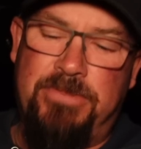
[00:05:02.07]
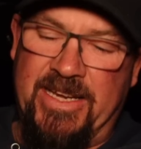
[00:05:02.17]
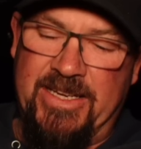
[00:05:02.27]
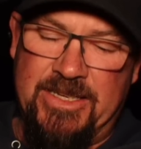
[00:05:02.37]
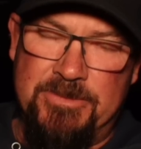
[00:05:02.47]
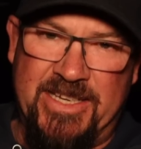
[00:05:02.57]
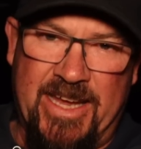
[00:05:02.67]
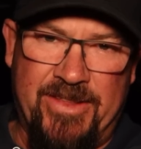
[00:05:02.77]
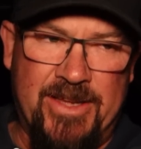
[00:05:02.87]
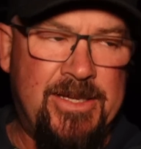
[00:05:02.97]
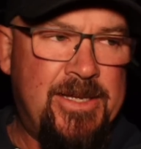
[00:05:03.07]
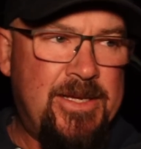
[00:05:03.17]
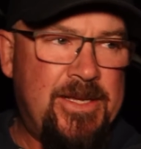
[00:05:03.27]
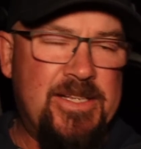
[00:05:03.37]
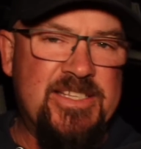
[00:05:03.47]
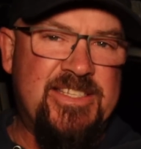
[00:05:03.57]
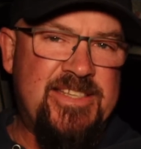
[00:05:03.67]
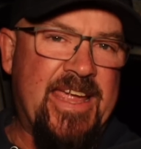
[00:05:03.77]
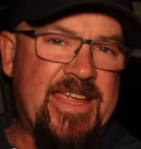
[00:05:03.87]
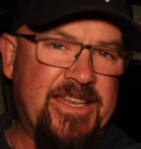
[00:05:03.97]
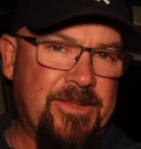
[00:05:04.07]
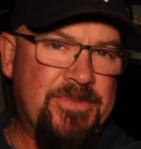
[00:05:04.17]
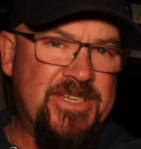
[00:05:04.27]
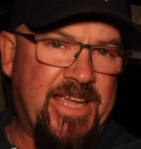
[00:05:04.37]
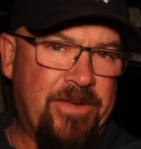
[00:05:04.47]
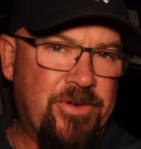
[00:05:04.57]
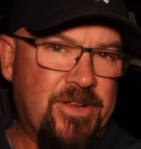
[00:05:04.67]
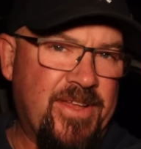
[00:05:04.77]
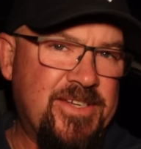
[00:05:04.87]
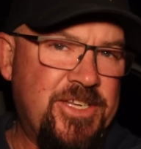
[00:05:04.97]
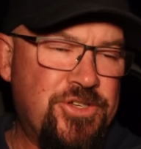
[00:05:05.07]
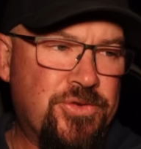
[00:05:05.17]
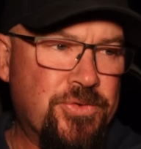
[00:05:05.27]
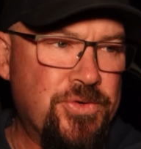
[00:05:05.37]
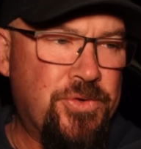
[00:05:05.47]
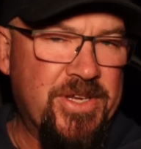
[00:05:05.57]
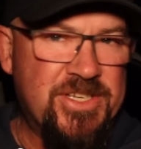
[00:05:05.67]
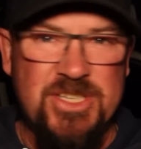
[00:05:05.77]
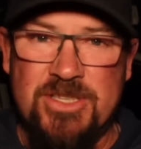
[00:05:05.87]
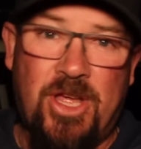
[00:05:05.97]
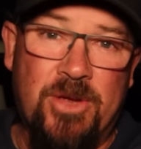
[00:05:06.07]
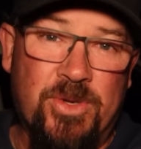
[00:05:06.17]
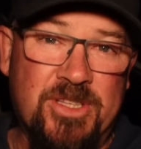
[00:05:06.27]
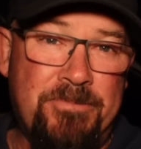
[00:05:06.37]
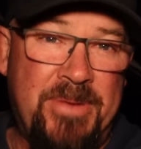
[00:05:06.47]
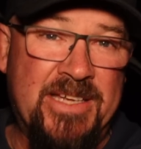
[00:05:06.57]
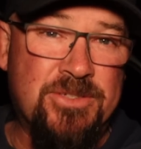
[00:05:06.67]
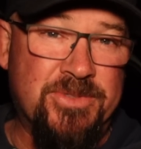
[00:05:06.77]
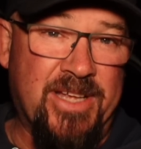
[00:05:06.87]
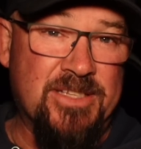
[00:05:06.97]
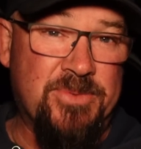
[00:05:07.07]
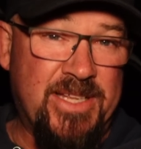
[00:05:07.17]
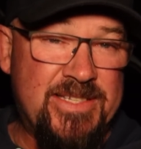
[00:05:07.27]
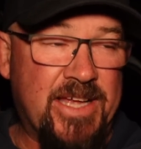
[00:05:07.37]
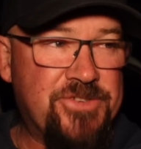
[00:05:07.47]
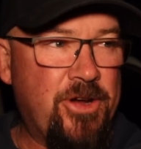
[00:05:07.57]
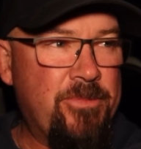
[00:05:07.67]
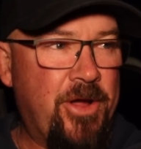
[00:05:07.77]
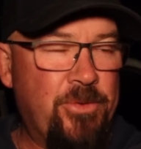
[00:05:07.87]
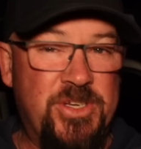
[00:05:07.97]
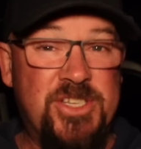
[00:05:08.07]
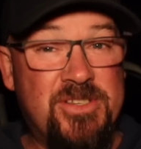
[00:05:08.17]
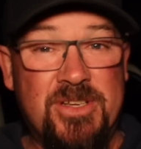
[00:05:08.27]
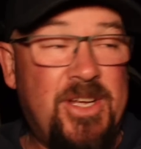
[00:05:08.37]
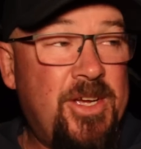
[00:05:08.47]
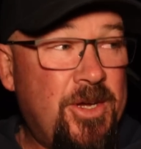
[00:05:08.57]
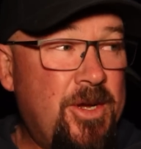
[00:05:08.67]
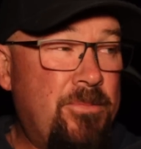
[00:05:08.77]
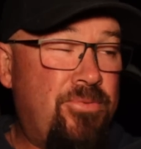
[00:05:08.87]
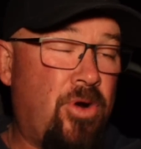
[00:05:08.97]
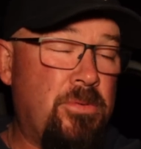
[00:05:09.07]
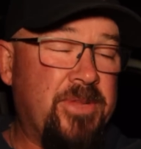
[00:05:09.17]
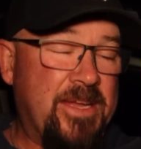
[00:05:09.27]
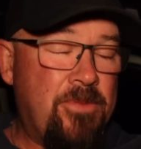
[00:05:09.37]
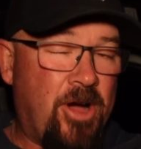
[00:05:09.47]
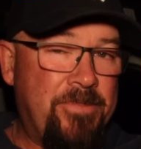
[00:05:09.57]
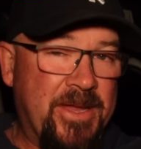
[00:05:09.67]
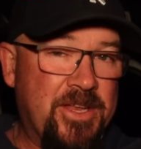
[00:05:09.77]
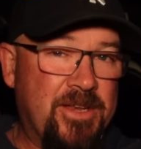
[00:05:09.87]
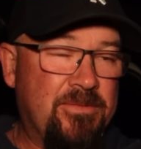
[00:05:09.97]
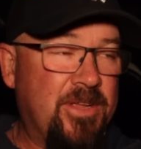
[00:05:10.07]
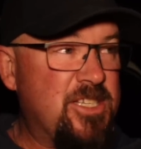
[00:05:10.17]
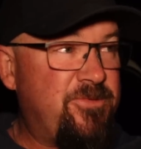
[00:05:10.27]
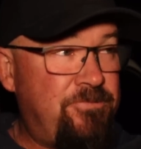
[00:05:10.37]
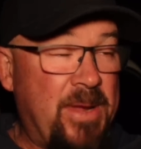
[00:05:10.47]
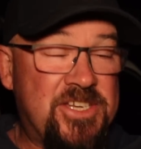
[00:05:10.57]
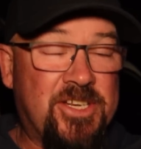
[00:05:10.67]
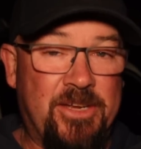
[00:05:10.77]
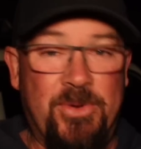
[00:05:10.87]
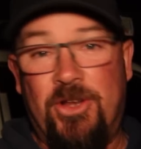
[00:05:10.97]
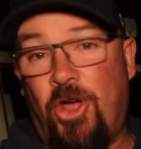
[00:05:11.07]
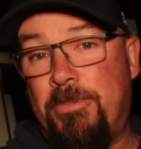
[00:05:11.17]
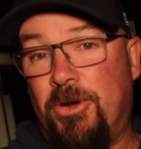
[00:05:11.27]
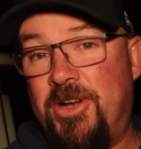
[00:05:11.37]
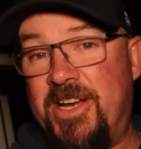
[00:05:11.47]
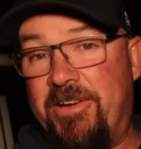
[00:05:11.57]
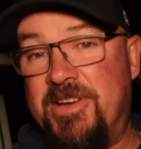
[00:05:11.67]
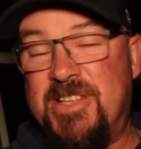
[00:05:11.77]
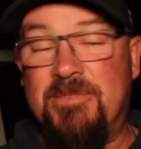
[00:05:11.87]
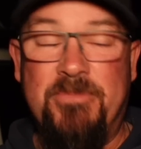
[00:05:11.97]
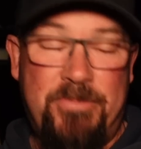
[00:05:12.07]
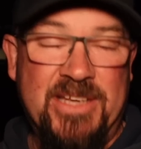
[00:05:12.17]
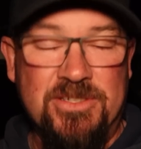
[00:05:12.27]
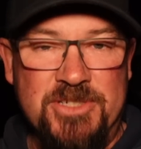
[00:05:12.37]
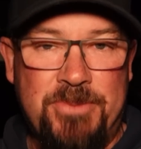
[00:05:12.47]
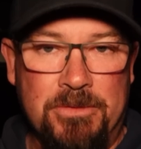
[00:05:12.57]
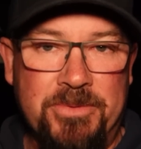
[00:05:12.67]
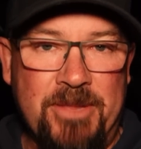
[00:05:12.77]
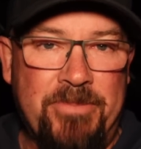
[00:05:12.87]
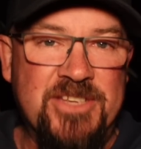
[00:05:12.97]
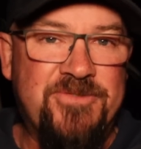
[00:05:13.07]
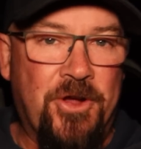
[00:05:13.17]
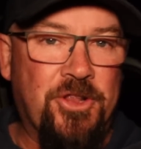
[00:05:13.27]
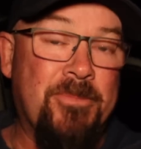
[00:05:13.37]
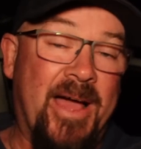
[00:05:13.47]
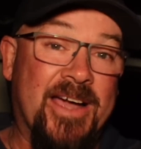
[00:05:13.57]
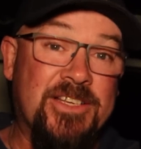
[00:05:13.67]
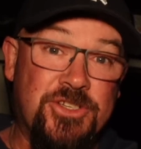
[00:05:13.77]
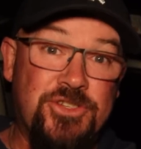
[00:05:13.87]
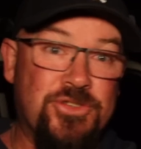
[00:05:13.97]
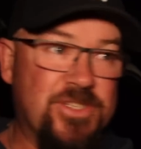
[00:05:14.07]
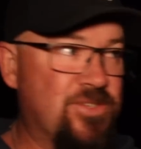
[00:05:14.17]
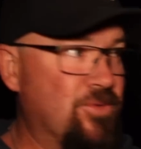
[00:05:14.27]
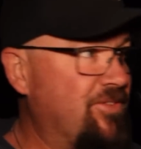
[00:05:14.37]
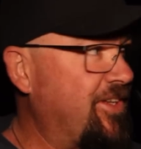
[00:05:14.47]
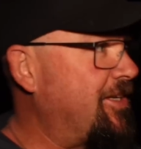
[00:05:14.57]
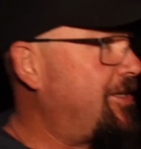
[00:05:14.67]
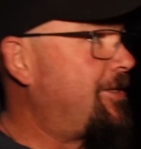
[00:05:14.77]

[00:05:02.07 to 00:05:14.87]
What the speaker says: blending them together, stacking them to get rid of that digital noise, just like what the Pixel does with its Astro mode, which is probably, in my opinion, especially in light polluted areas, that the Pixel is probably the best phone on the market to do this sort of thing.